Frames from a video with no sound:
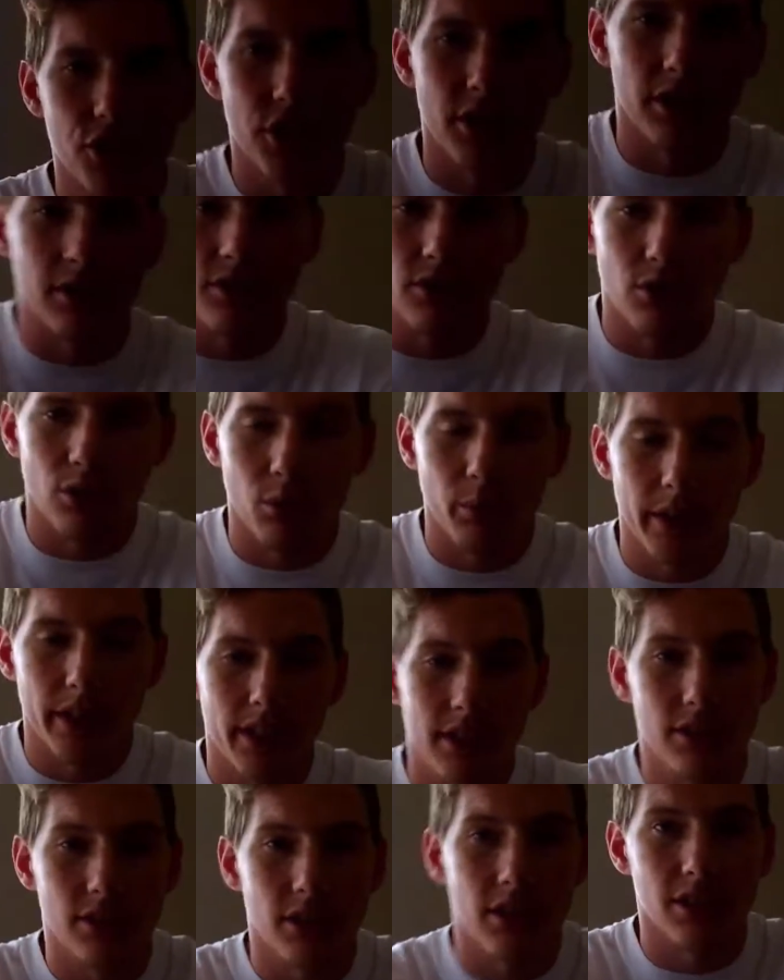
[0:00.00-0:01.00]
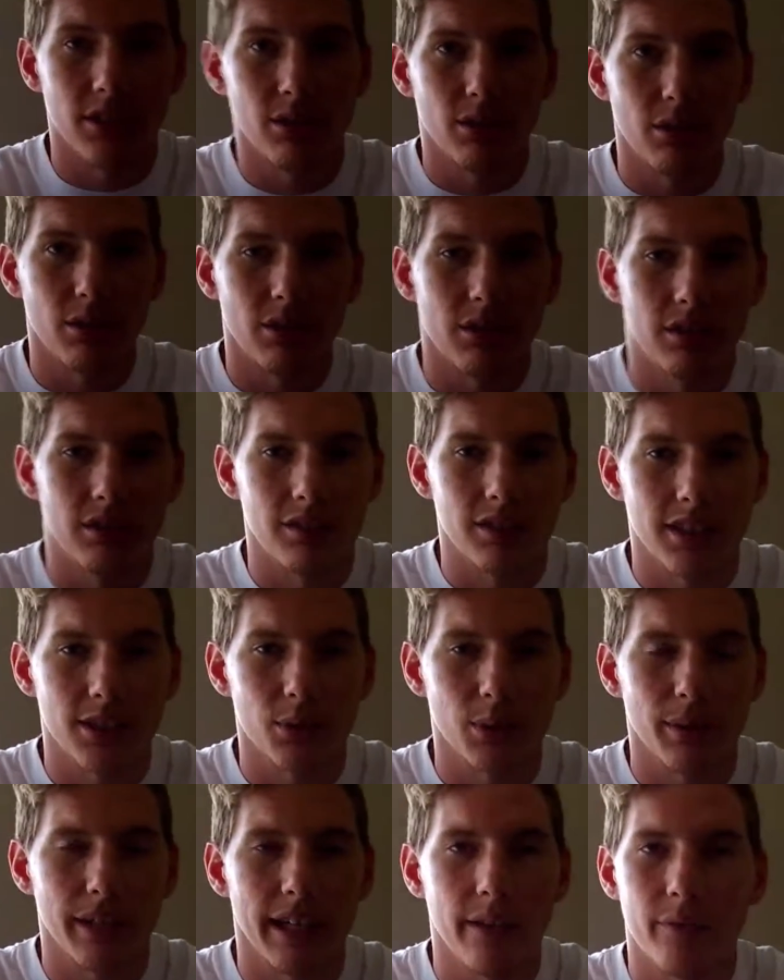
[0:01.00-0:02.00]
this whole week, so that's why we
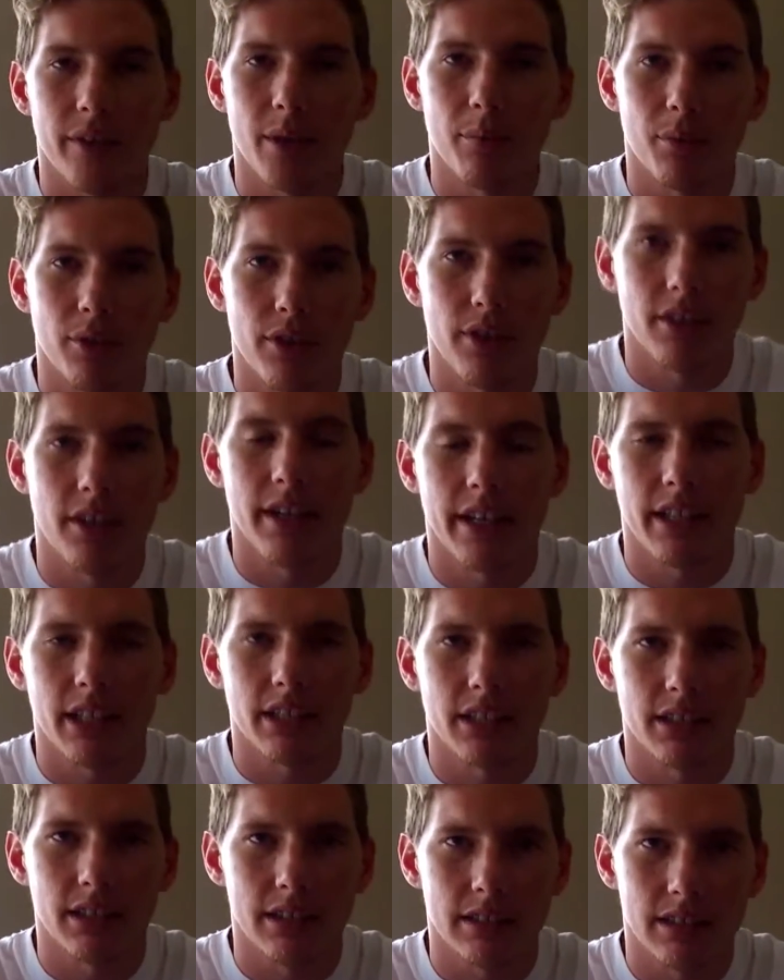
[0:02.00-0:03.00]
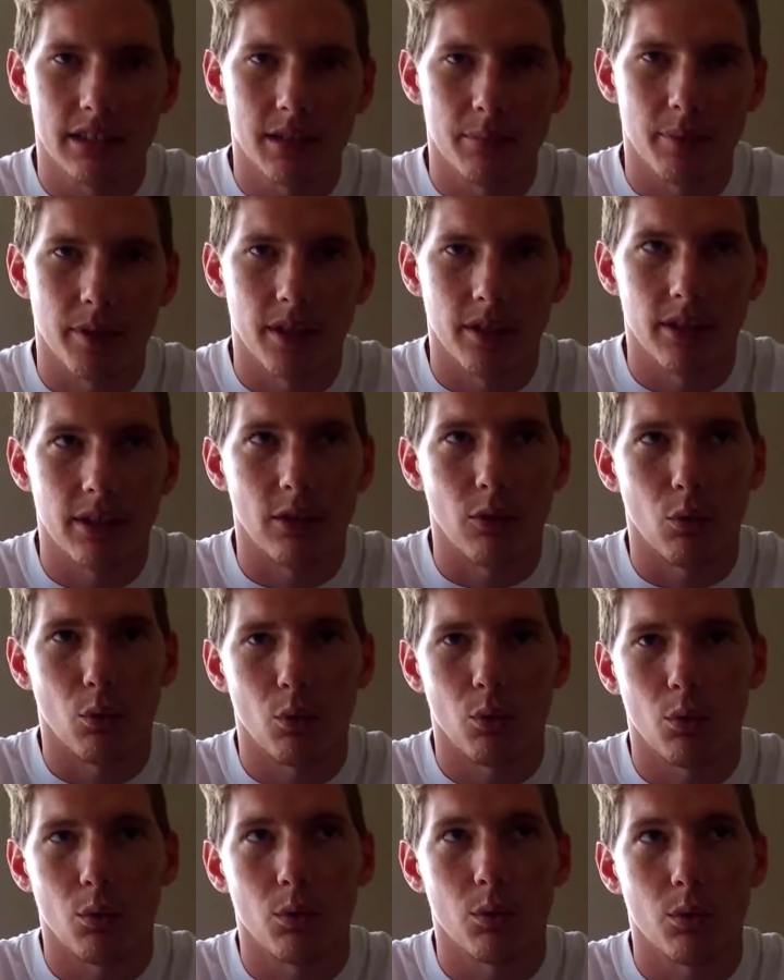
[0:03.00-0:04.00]
haven't uploaded another spinning
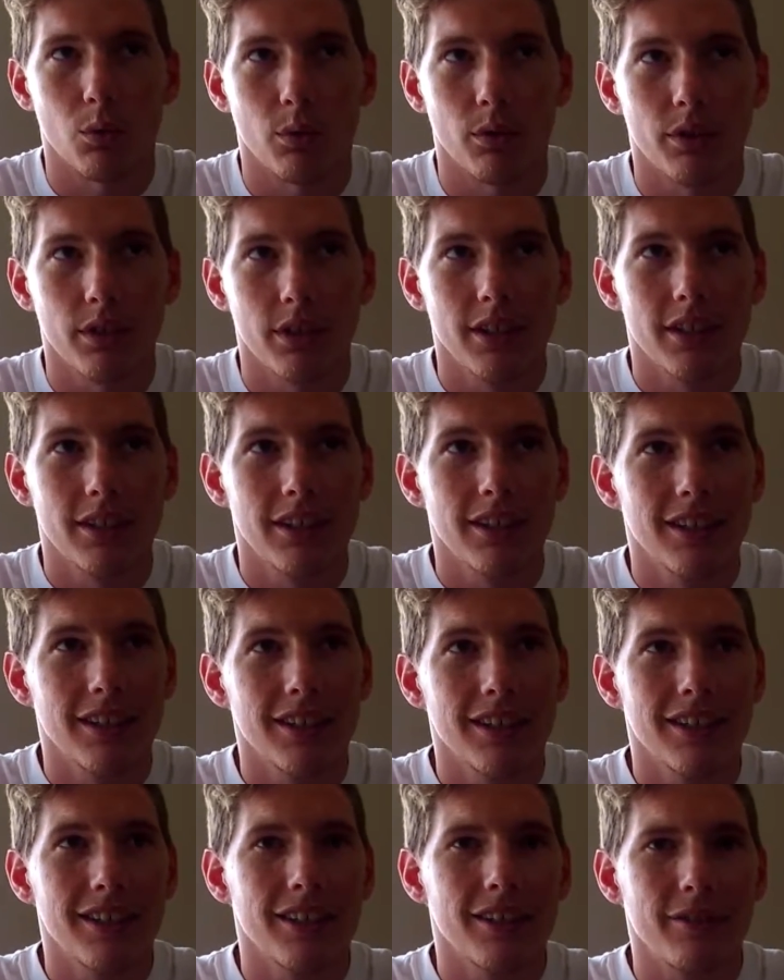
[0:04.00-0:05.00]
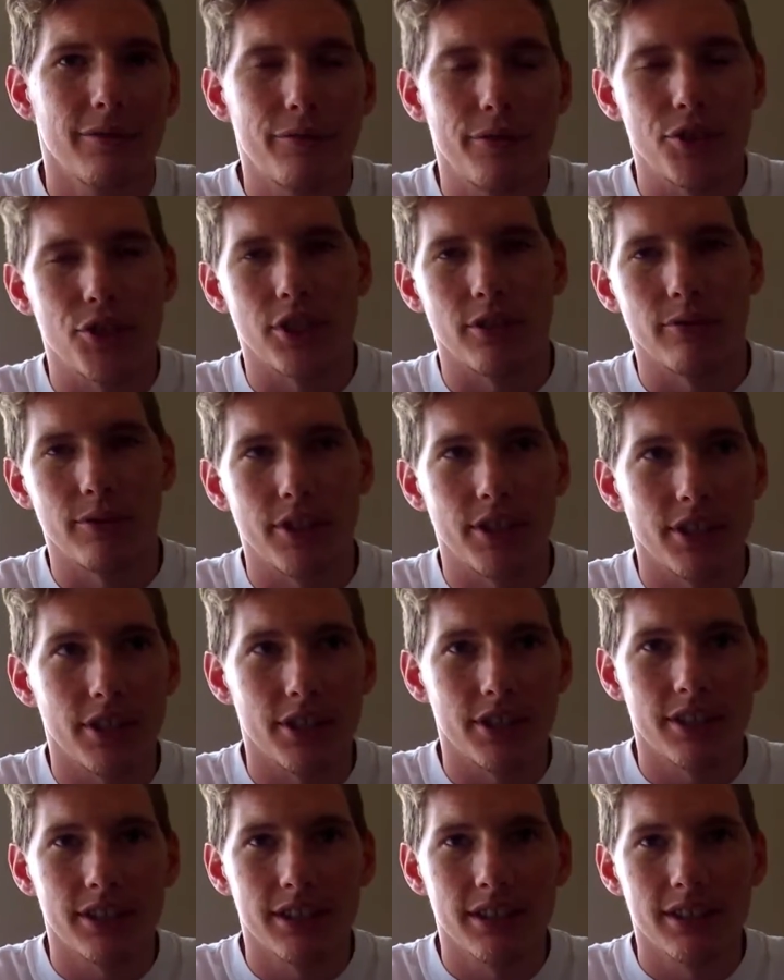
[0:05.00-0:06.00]
or fishing video.
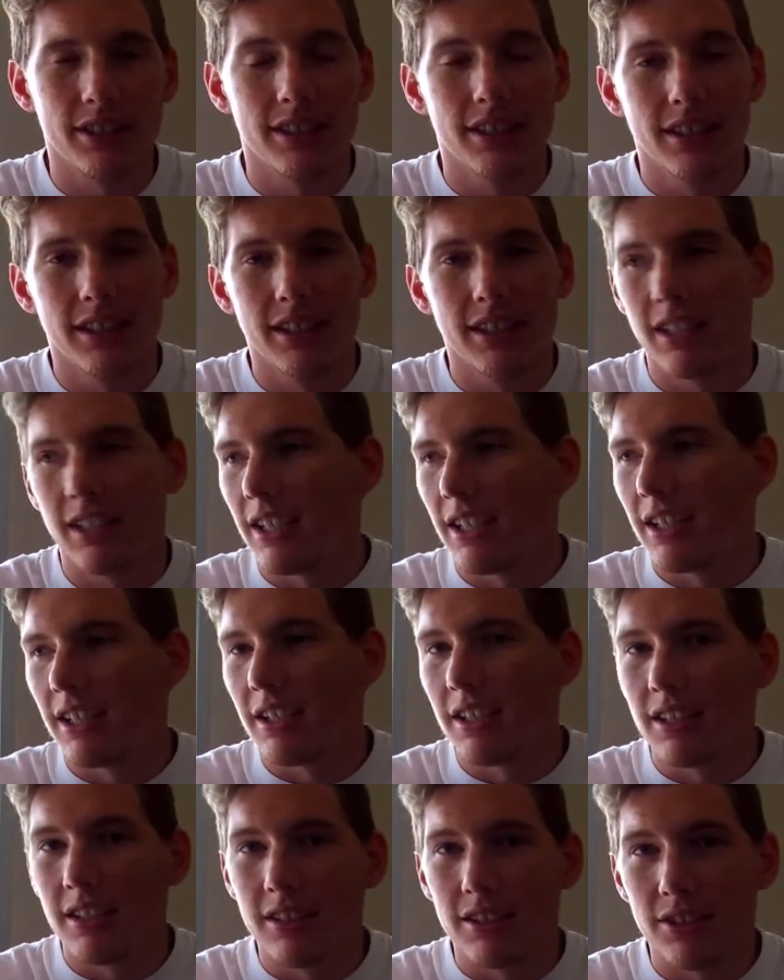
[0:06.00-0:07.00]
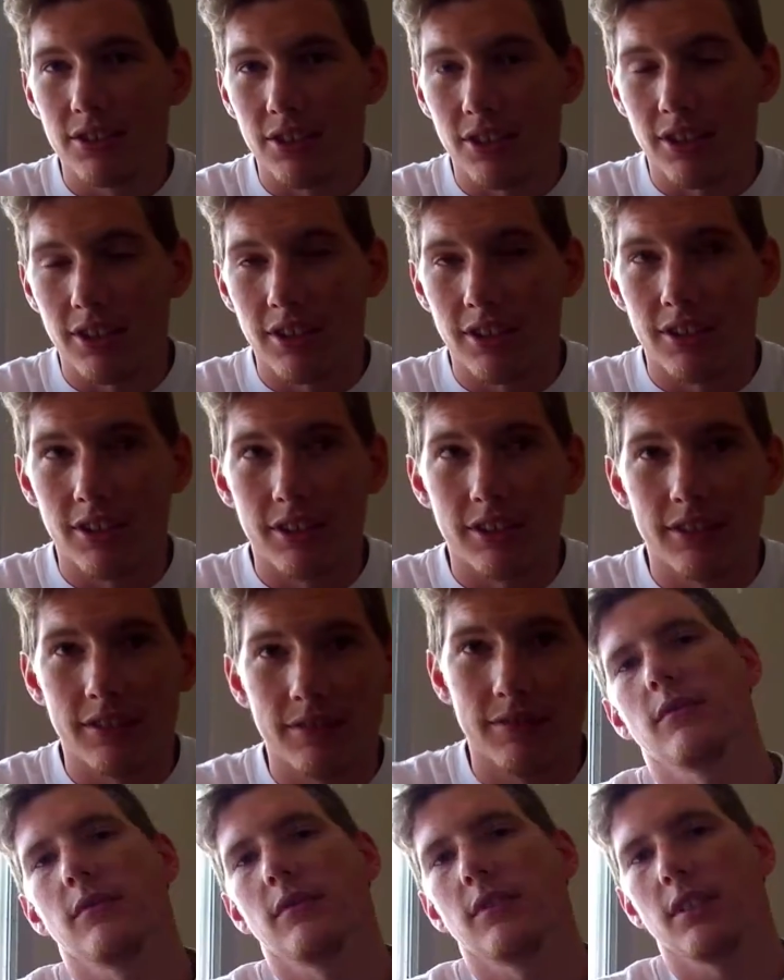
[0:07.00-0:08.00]
So
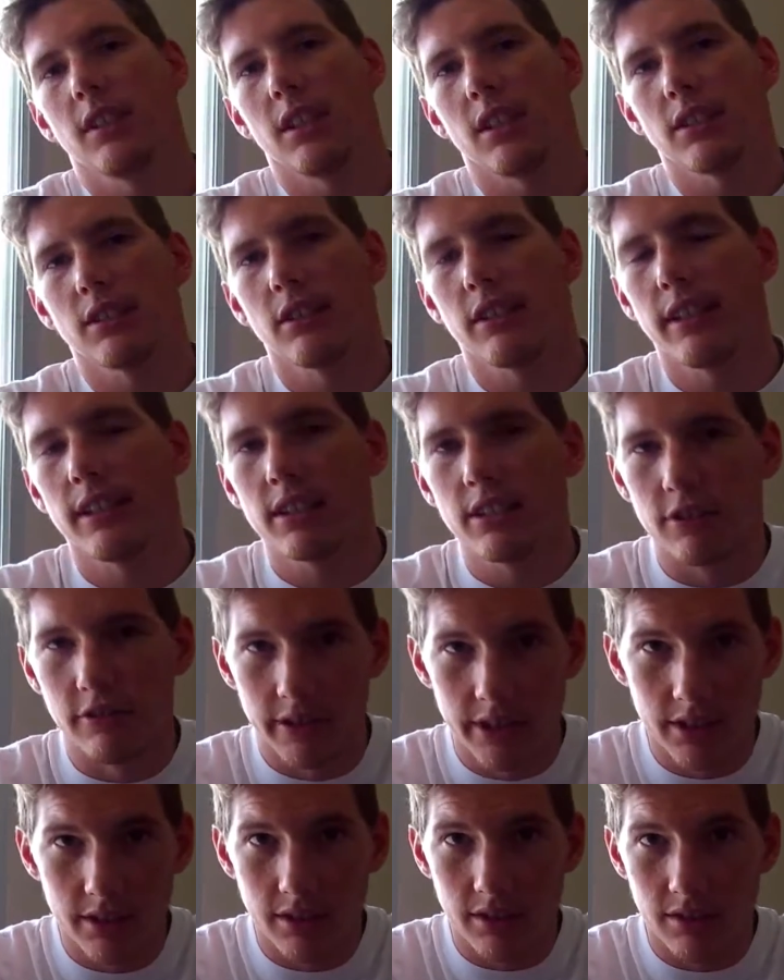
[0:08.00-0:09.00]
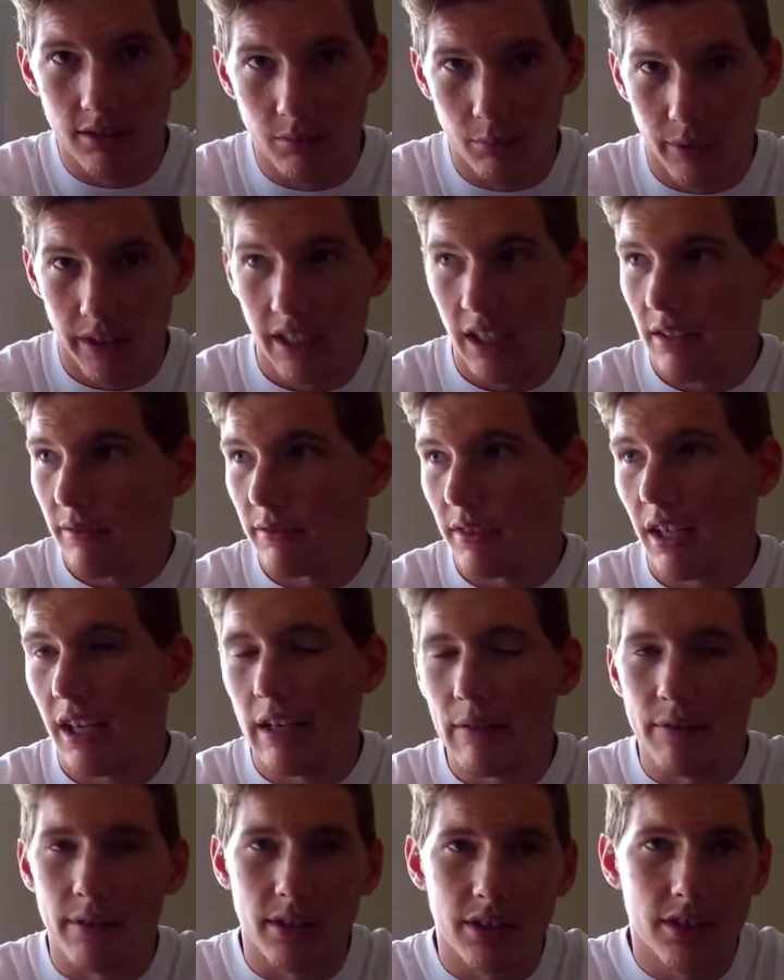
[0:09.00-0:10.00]
yeah, so that's the reason I haven't
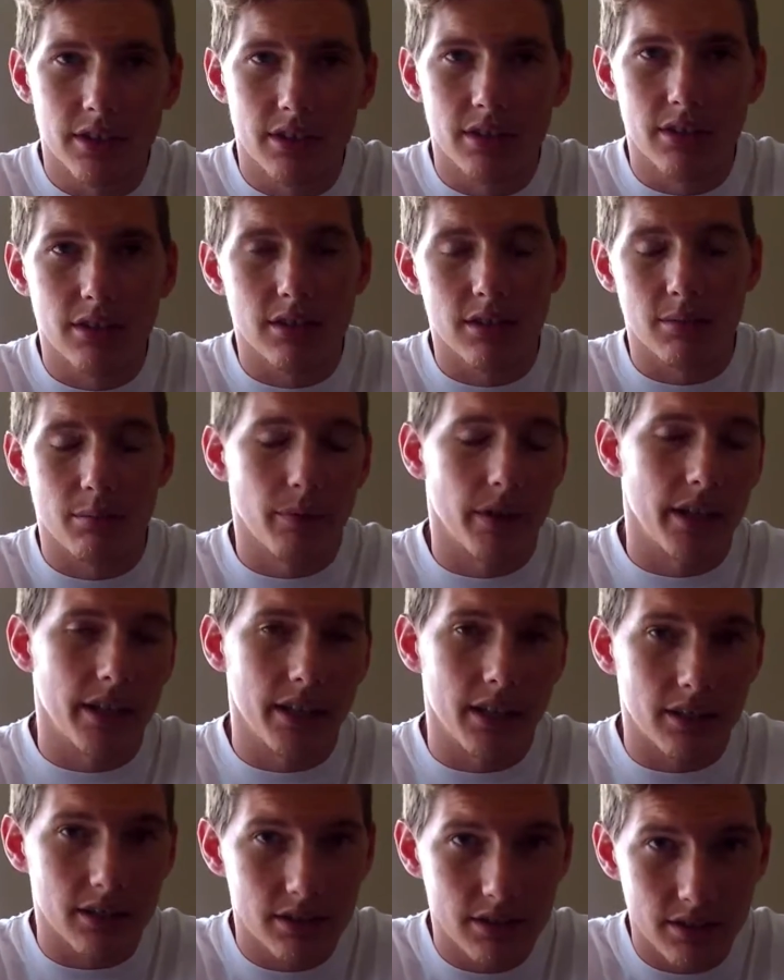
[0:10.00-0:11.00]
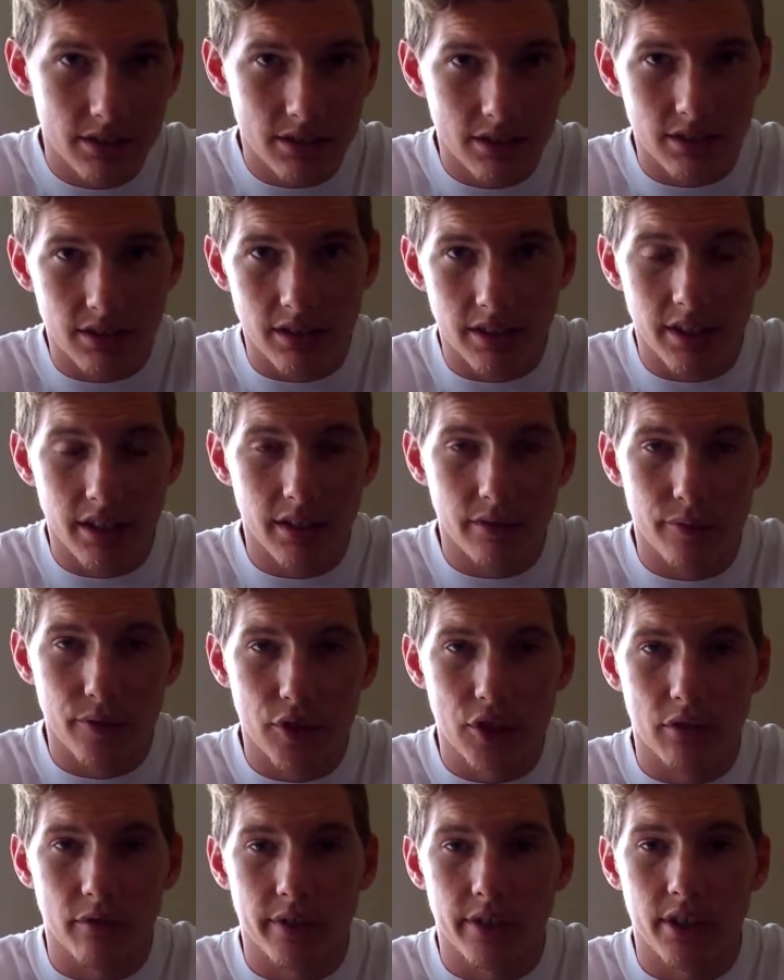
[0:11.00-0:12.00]
made another fishing
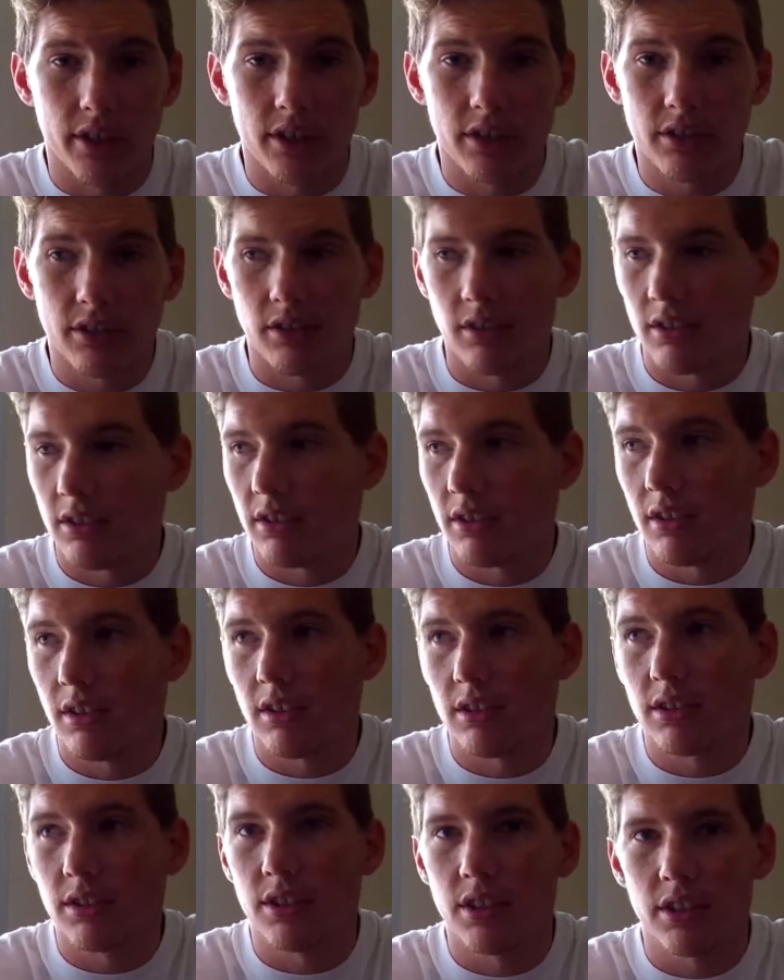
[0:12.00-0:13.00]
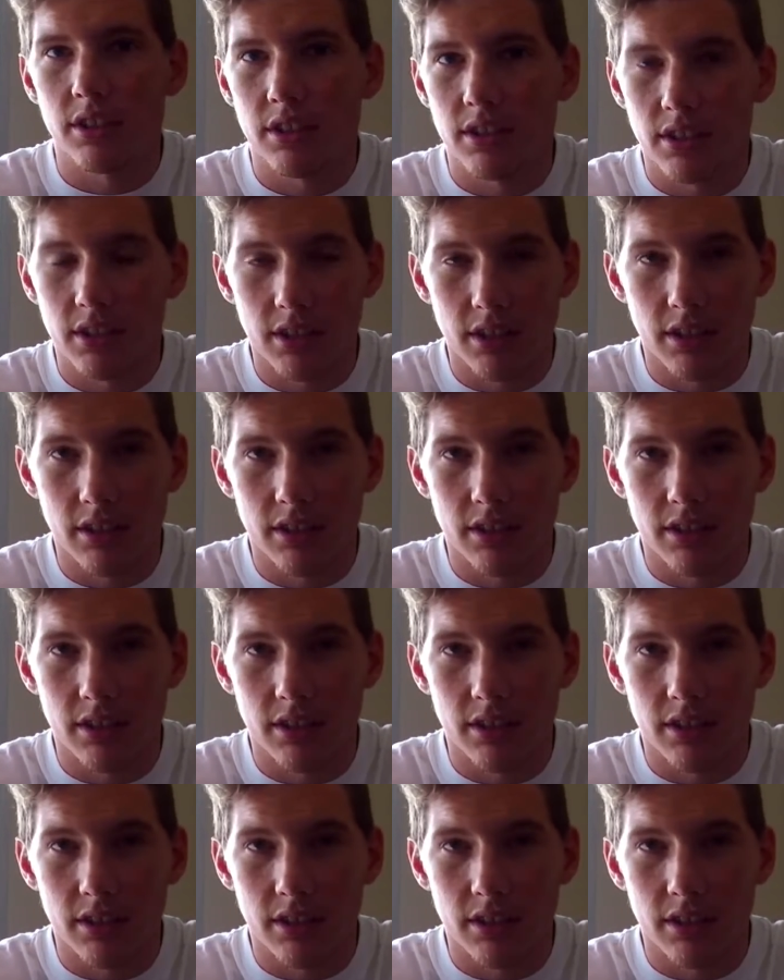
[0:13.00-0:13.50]
video. So I just did